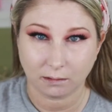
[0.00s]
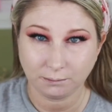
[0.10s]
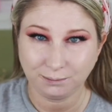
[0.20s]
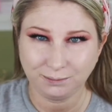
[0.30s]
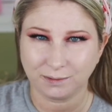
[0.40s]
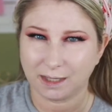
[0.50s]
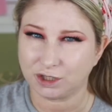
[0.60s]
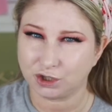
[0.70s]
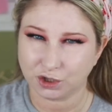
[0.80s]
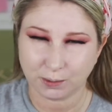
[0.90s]

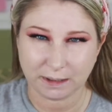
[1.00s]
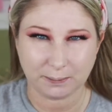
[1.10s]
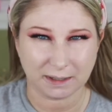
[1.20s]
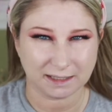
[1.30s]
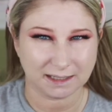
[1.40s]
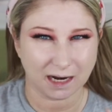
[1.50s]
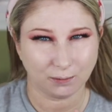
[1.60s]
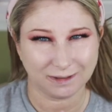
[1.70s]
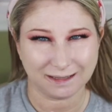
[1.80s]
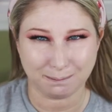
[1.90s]
like dewy, but it's
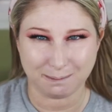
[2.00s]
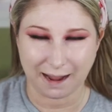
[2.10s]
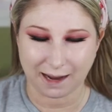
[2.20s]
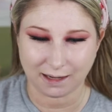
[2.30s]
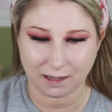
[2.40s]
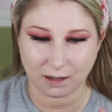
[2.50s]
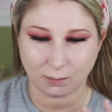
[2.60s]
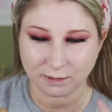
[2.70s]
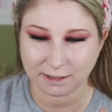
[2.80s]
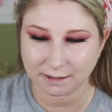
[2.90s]
not really matte. It
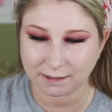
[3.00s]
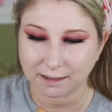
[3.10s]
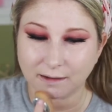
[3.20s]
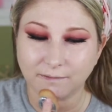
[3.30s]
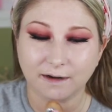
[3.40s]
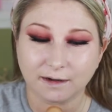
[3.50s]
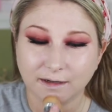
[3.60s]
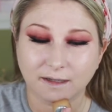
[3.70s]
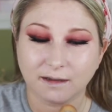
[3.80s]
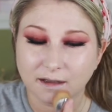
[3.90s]
almost has like a
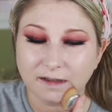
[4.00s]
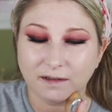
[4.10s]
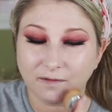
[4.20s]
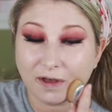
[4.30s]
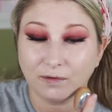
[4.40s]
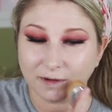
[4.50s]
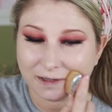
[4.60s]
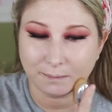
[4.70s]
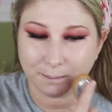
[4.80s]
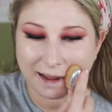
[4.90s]
very
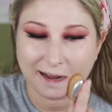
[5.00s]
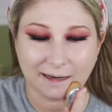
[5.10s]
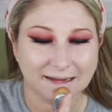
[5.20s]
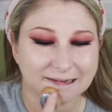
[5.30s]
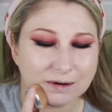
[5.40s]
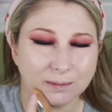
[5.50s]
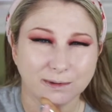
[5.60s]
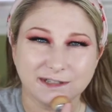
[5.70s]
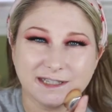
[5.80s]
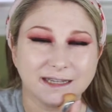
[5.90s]
velvety matte, like
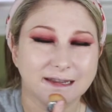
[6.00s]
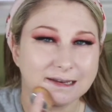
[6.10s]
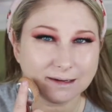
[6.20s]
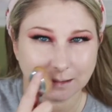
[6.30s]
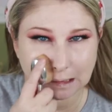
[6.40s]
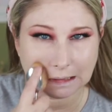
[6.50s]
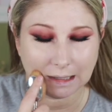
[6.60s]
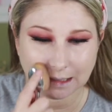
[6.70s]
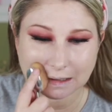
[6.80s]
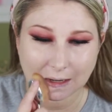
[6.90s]
almost
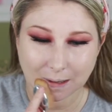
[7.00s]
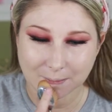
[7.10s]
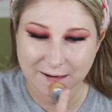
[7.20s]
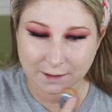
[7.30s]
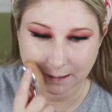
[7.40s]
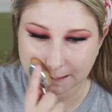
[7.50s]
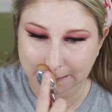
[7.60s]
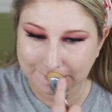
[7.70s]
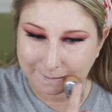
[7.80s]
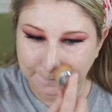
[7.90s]
skin-like
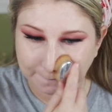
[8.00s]
appearance.